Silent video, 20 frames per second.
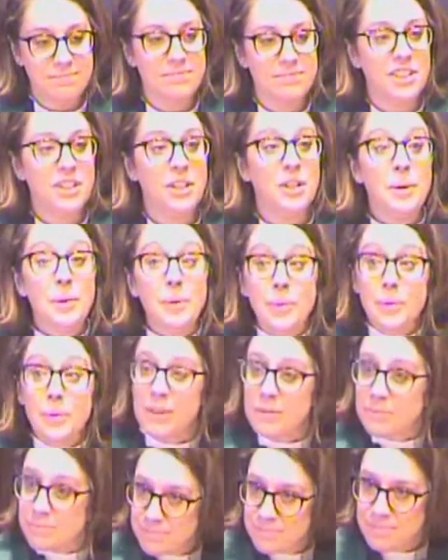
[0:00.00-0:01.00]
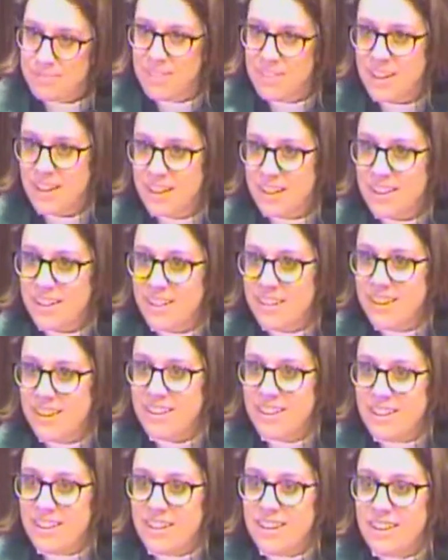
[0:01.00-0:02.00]
You,
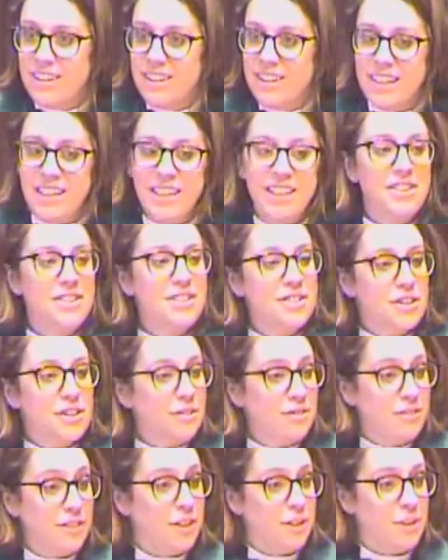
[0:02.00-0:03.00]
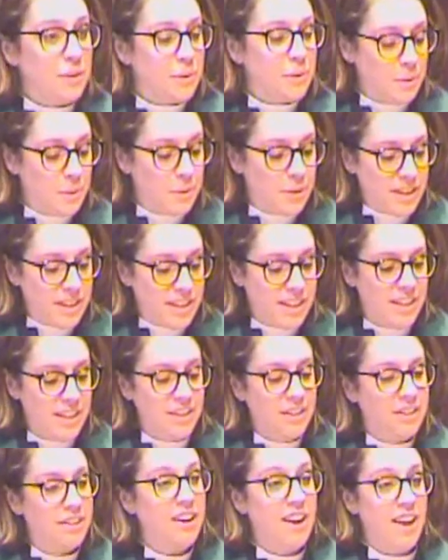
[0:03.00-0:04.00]
each of you
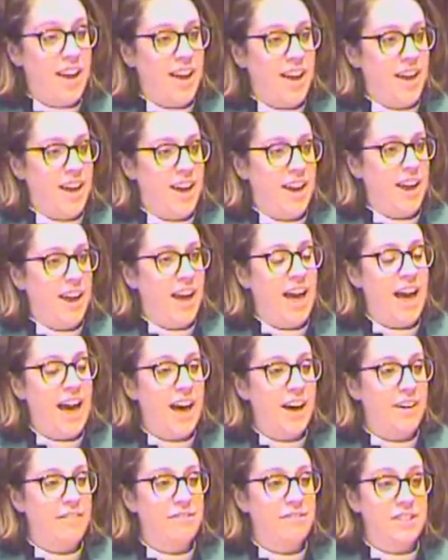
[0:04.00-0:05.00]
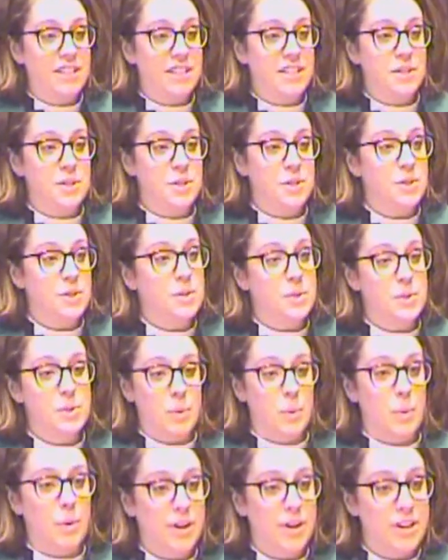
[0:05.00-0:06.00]
here today, have these
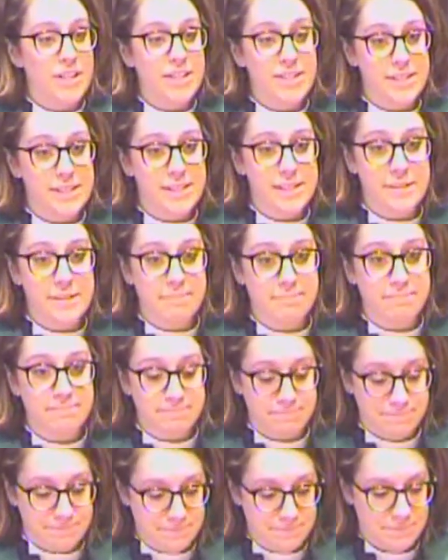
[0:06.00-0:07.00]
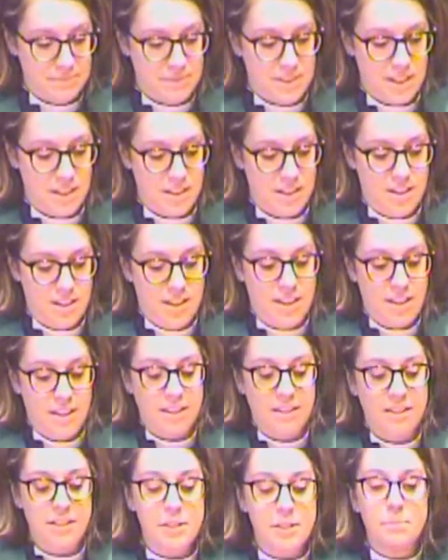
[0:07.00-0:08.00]
stories.
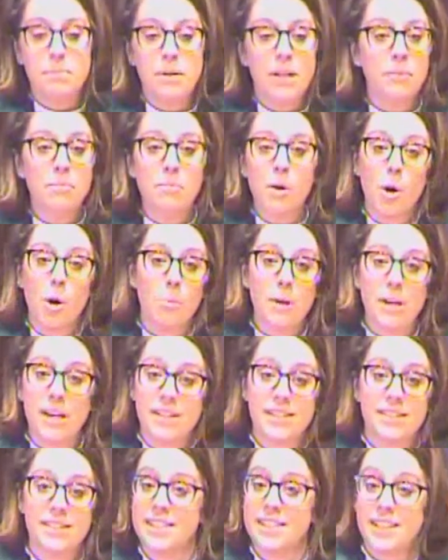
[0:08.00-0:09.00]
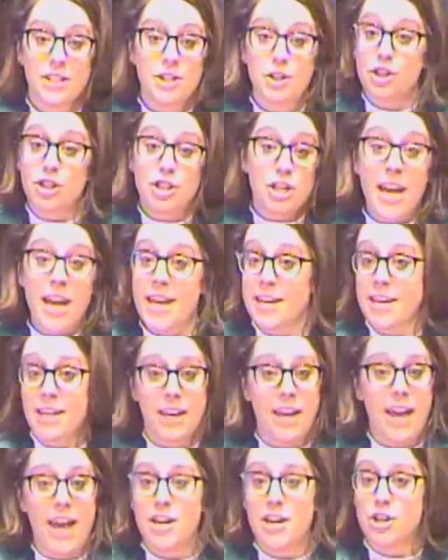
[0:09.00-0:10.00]
These big moments that
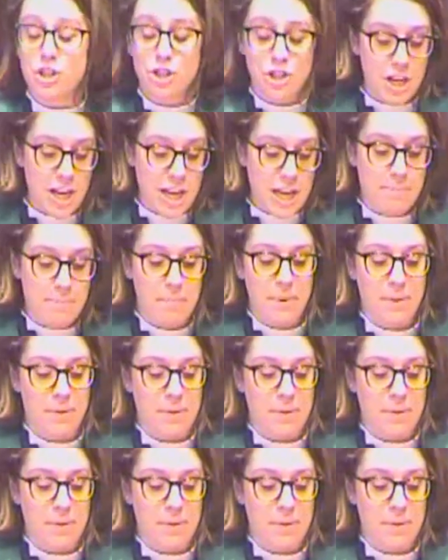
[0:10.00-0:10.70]
shake and shape,